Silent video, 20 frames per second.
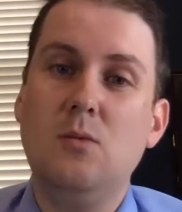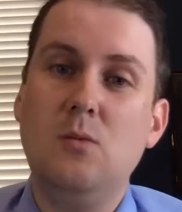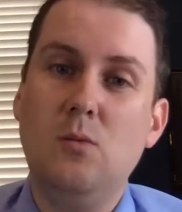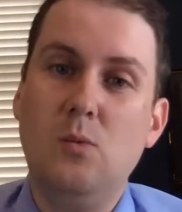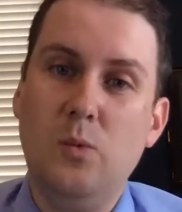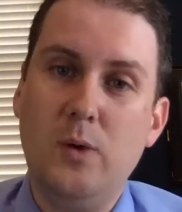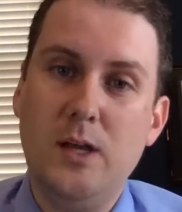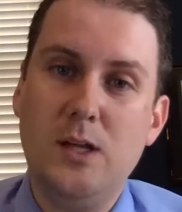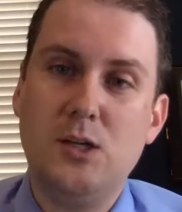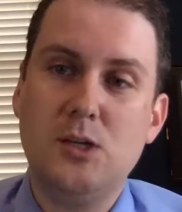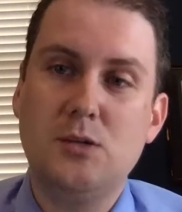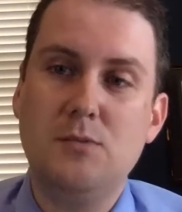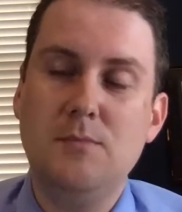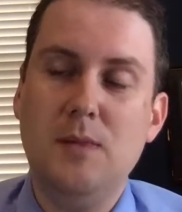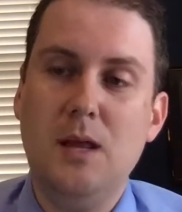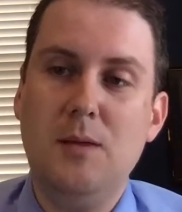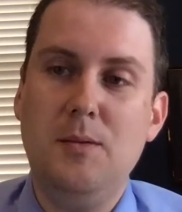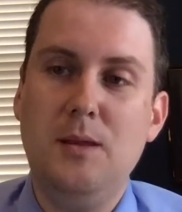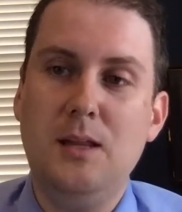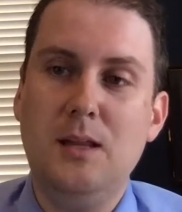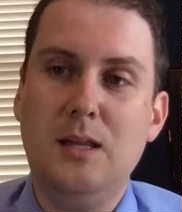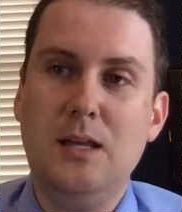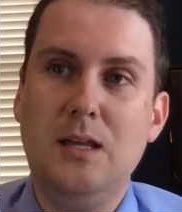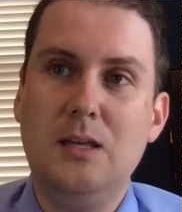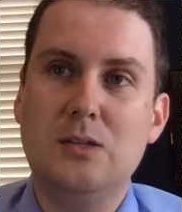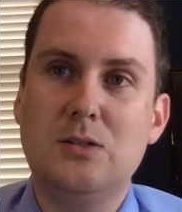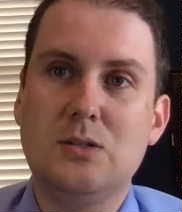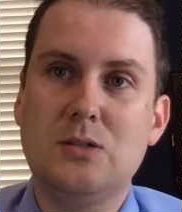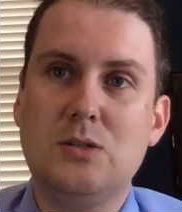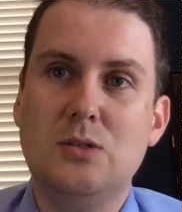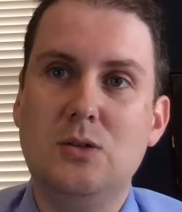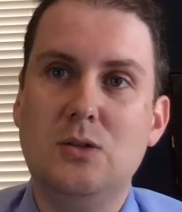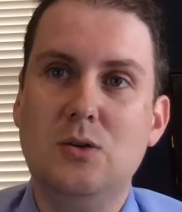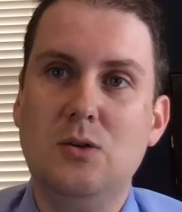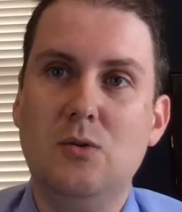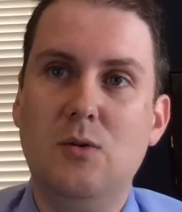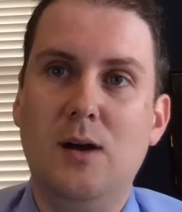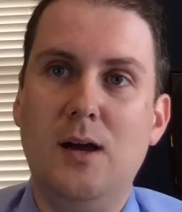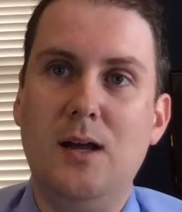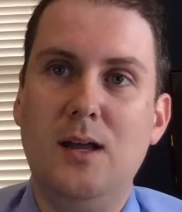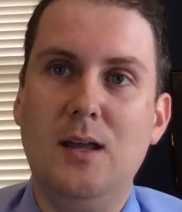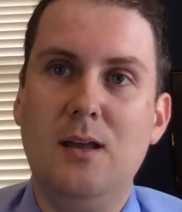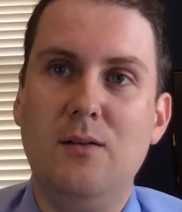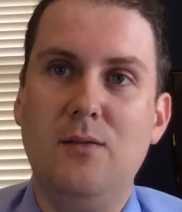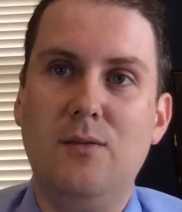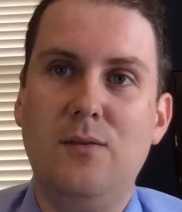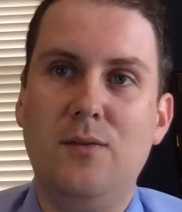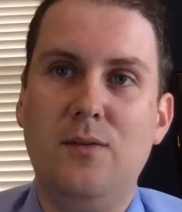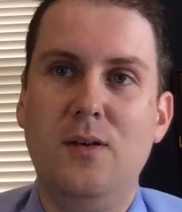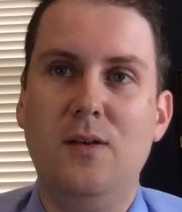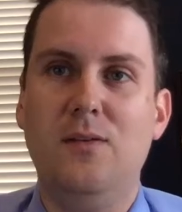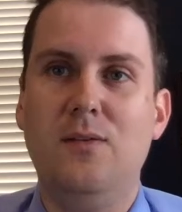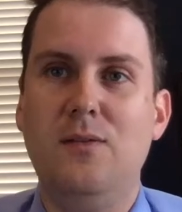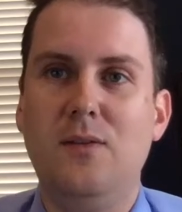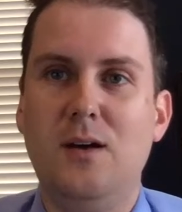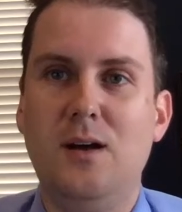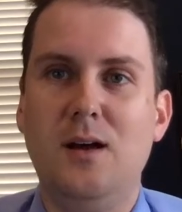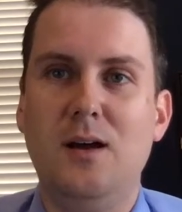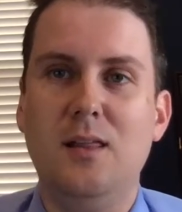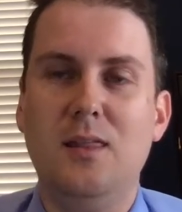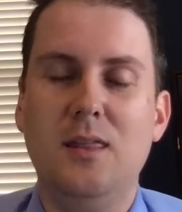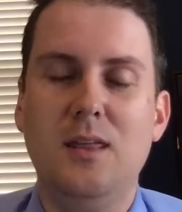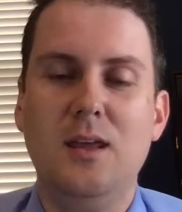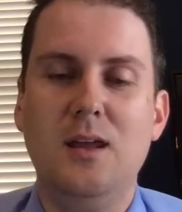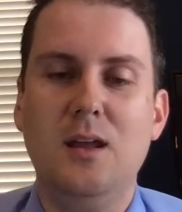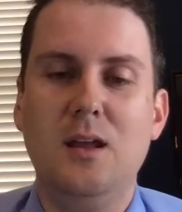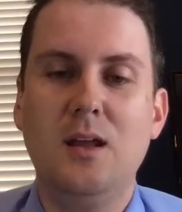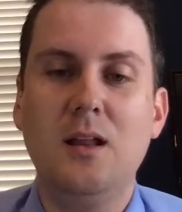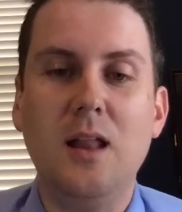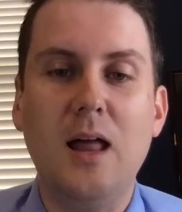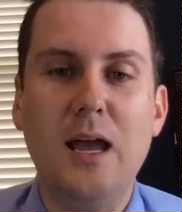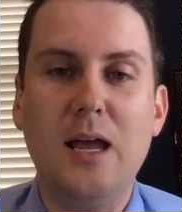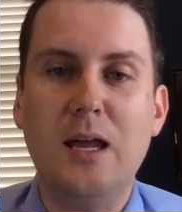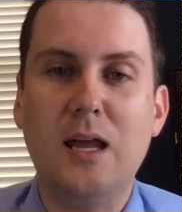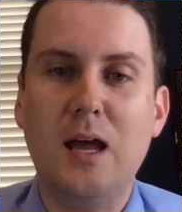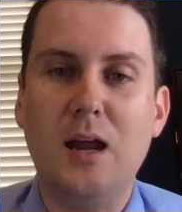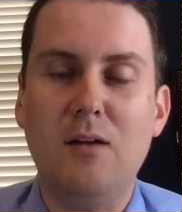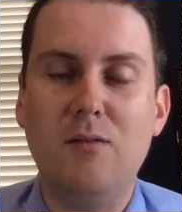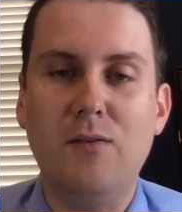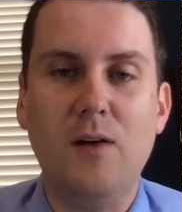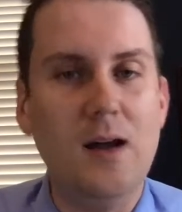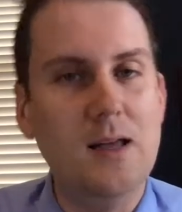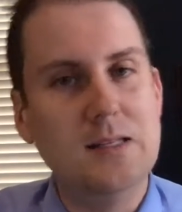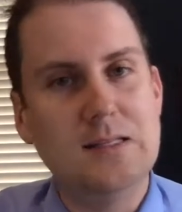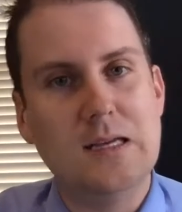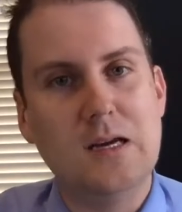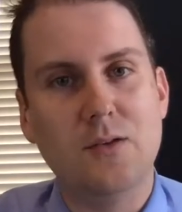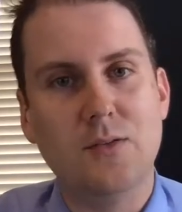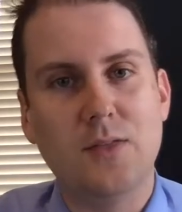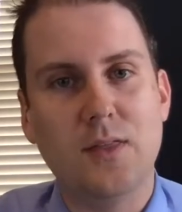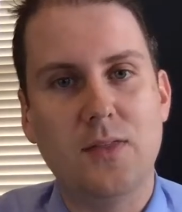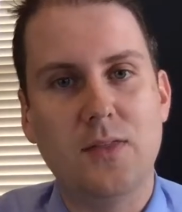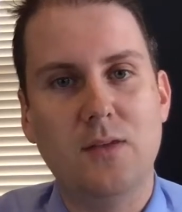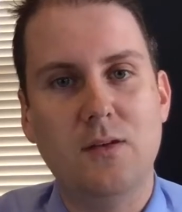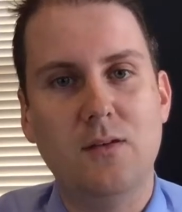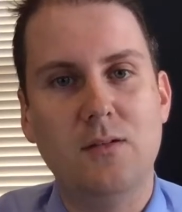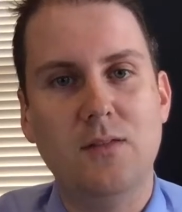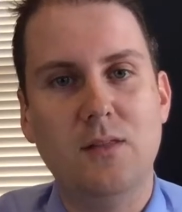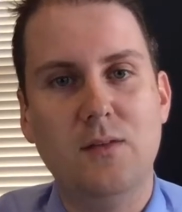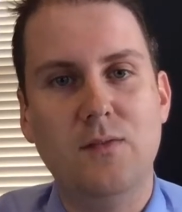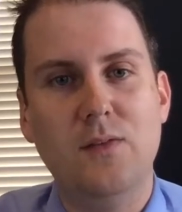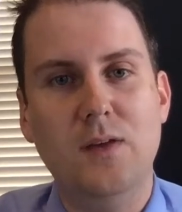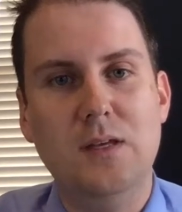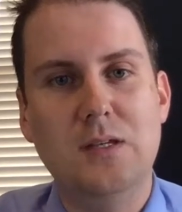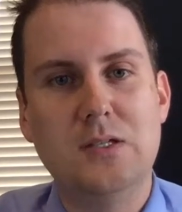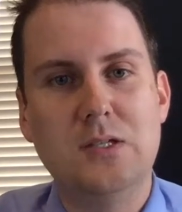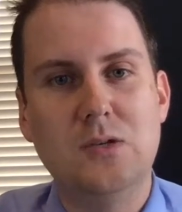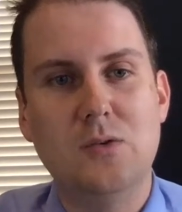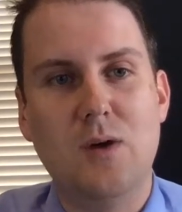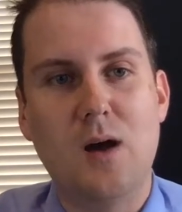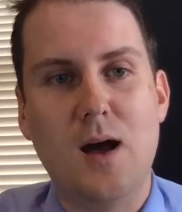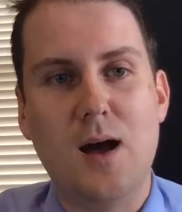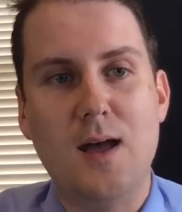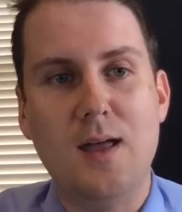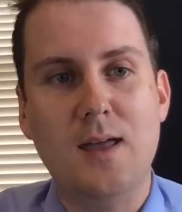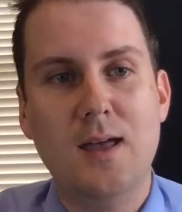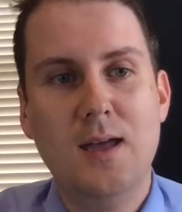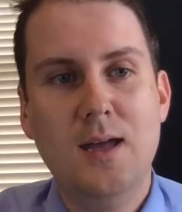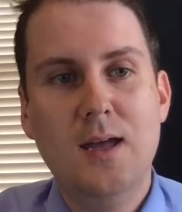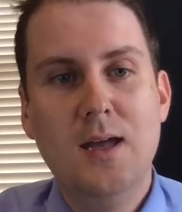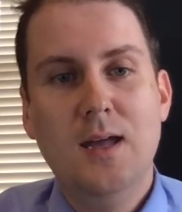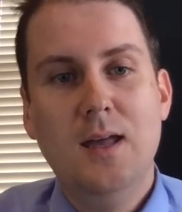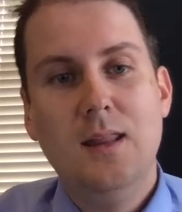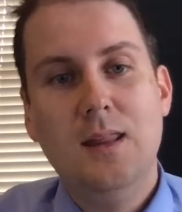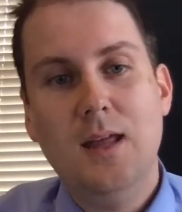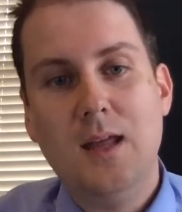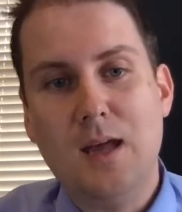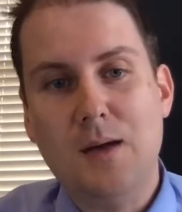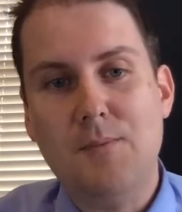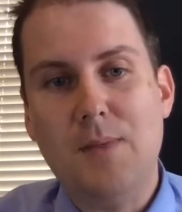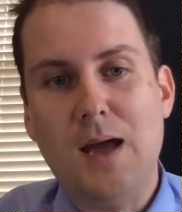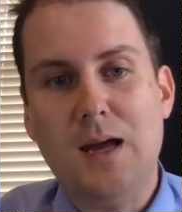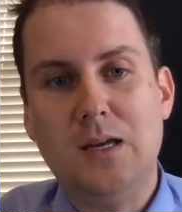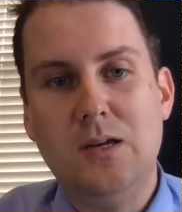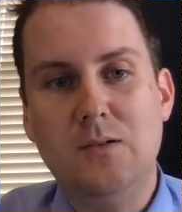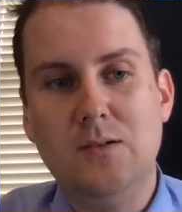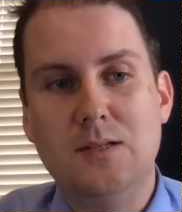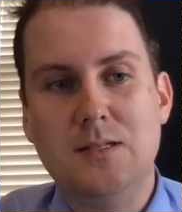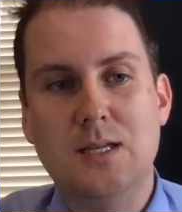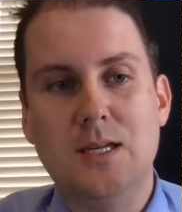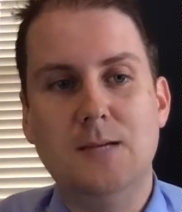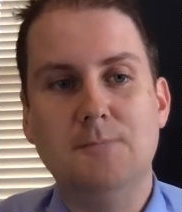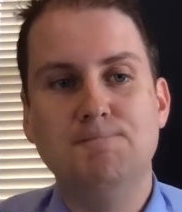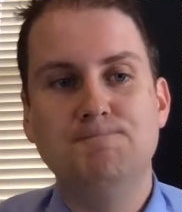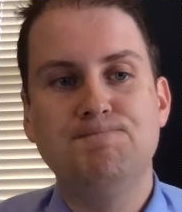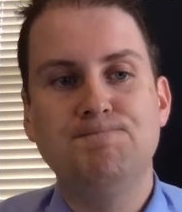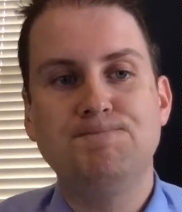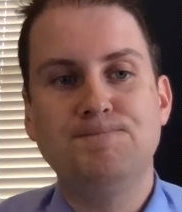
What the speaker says: which maybe leads to if the client kind of finds out that the fee is too high, they come back to you and say,